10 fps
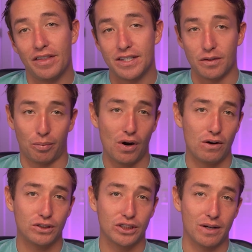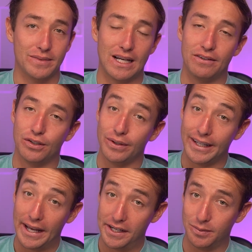this approach comes down to
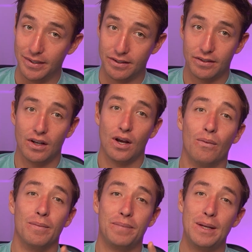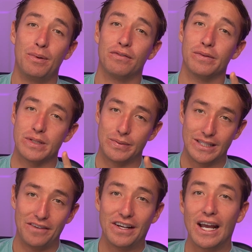engagement. When people from a
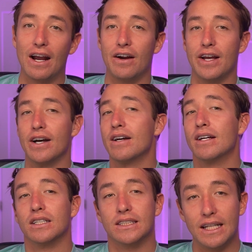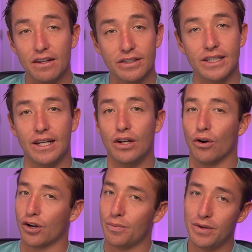specific area see their city
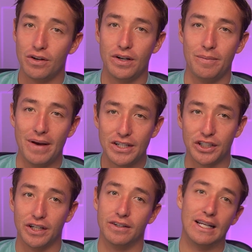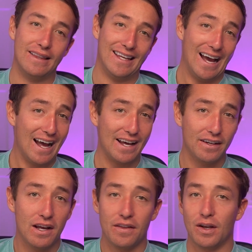or community mentioned in the ad,
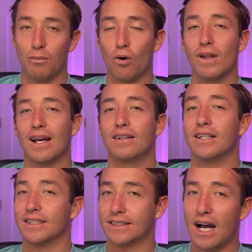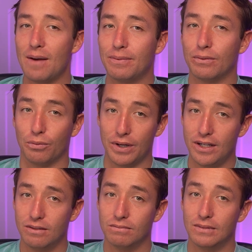they're more likely to stop,
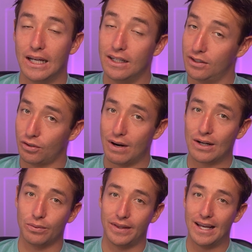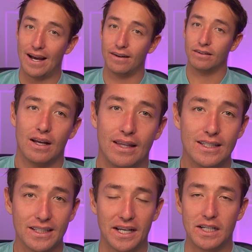read, and interact with the ad.
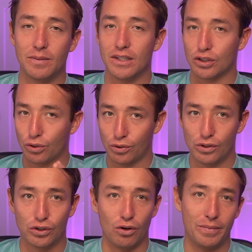This engagement is crucial